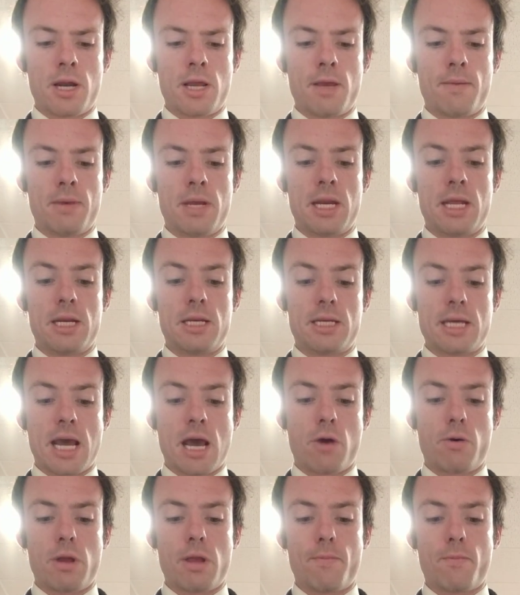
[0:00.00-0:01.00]
him and
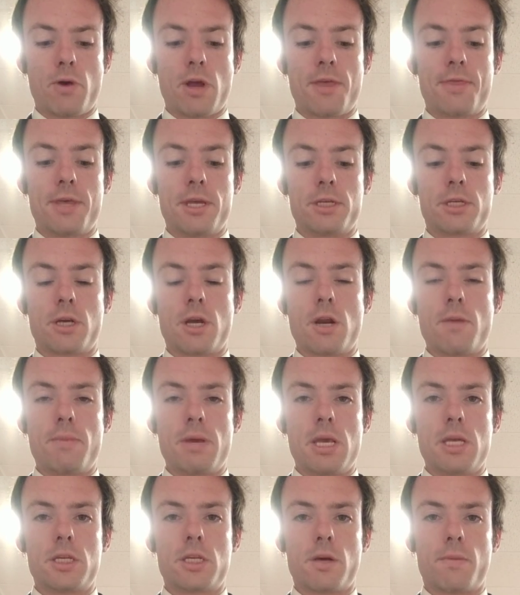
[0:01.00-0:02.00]
endow him with is going to
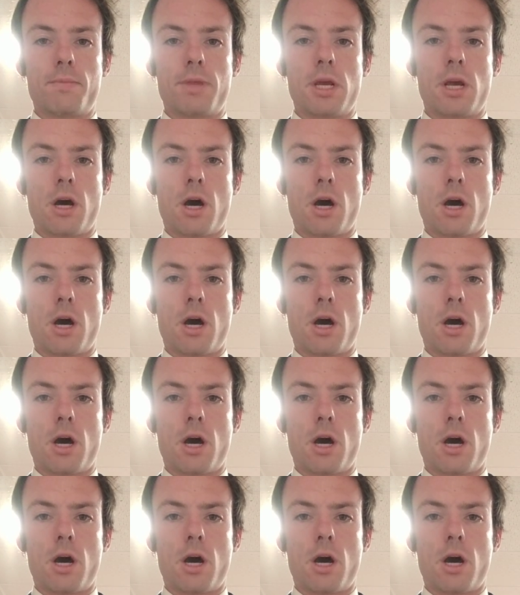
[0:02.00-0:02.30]
be something